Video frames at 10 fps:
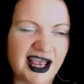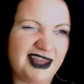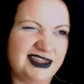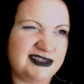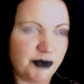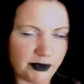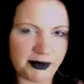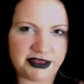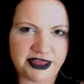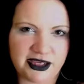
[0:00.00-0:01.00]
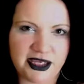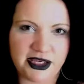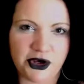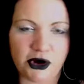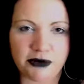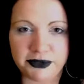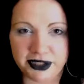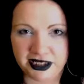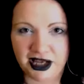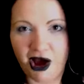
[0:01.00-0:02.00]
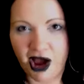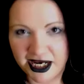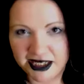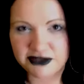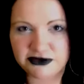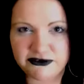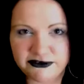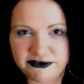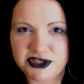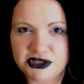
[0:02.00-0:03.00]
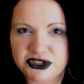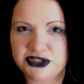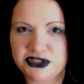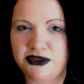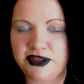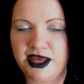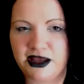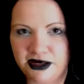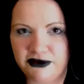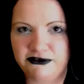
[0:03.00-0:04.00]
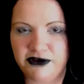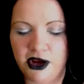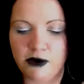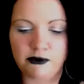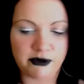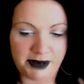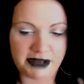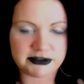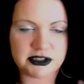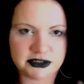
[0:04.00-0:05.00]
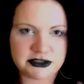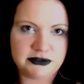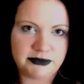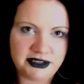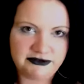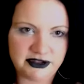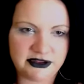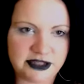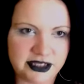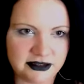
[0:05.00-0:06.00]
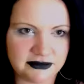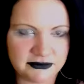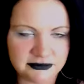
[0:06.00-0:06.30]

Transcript: It's more about thanking God, but it kind of touches on that kind of, we're about to consume a living thing.